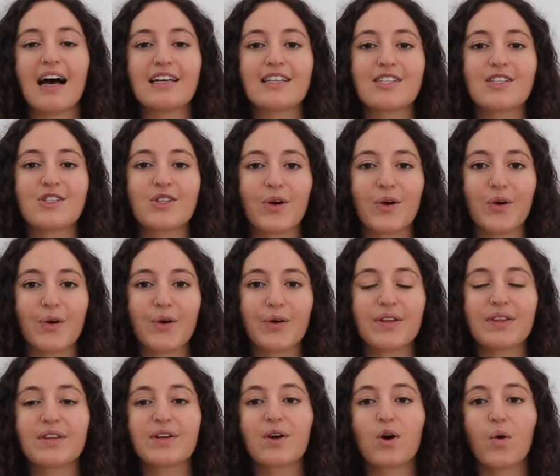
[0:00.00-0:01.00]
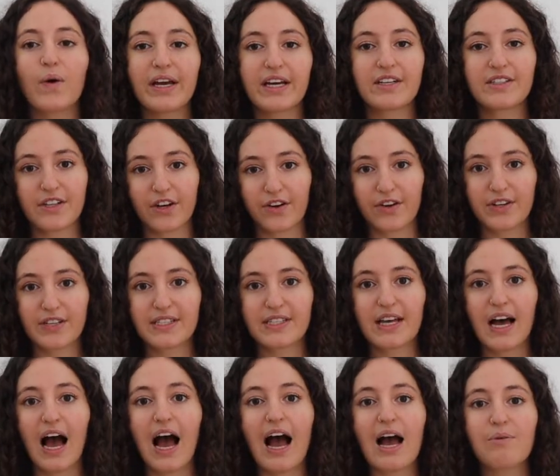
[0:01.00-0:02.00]
So the quick dose,
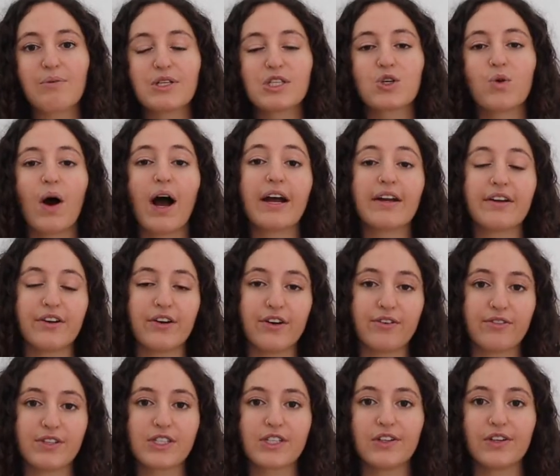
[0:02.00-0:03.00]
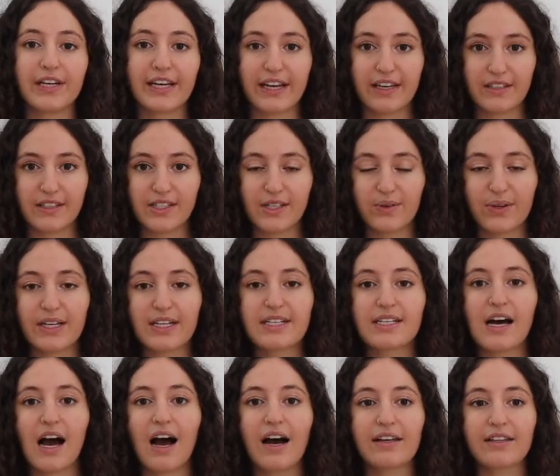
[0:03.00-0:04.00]
I was quite nervous going into
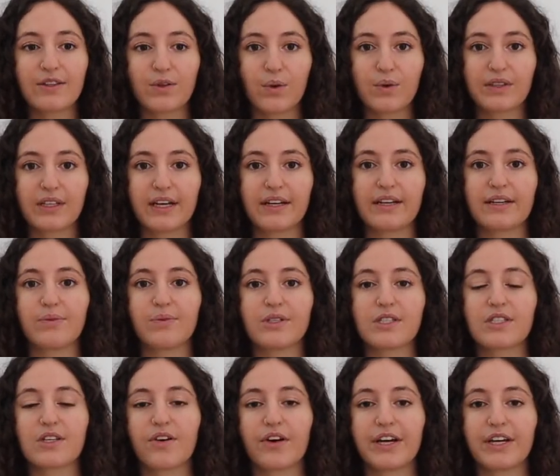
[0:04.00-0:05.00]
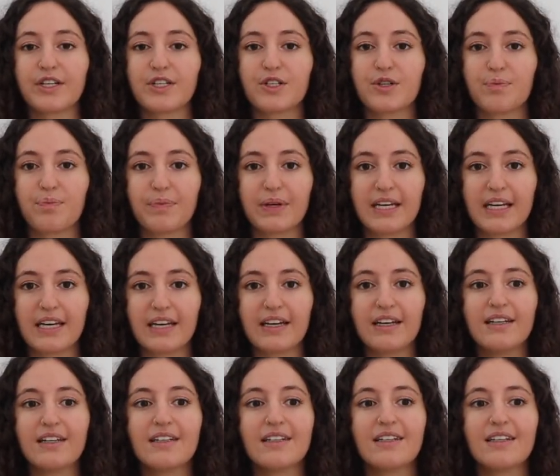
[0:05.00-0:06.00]
it. I thought that it was going to be
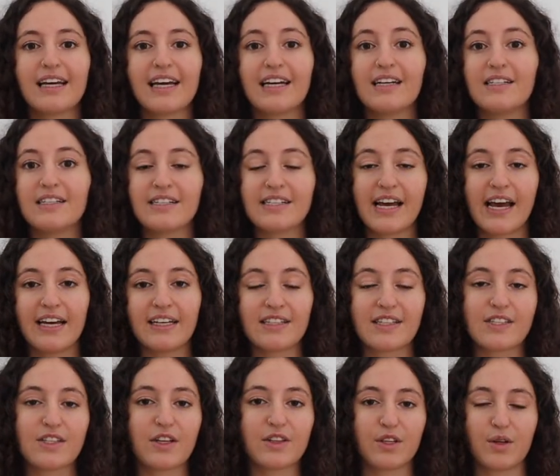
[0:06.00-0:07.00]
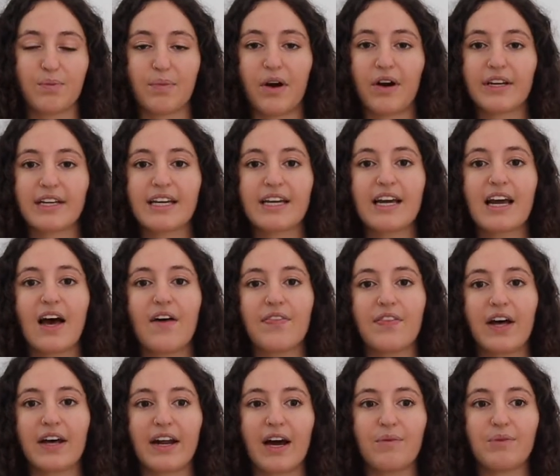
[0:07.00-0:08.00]
intense on the body and
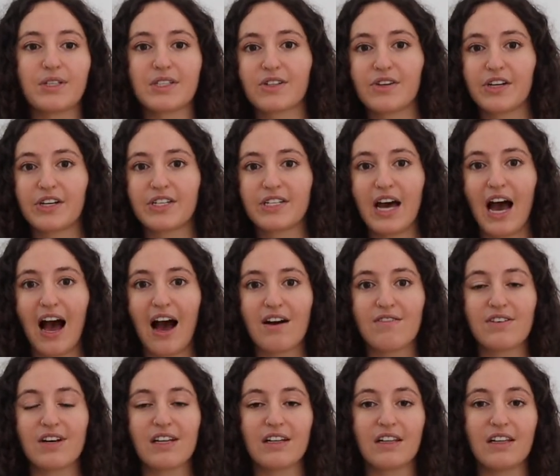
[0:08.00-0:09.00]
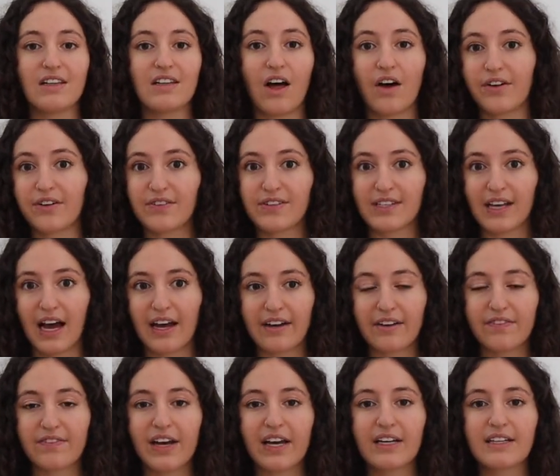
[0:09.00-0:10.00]
that I was going to have a lot of side
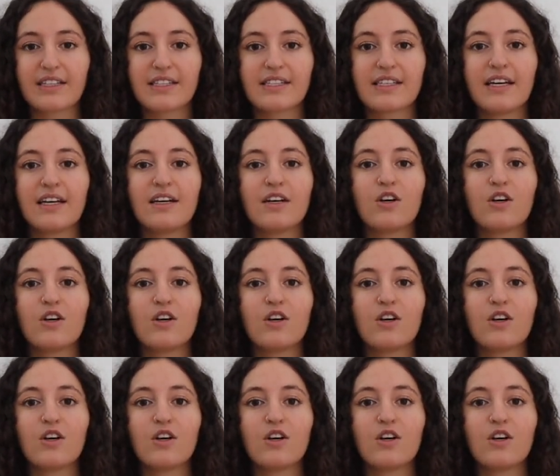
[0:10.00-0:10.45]
effects.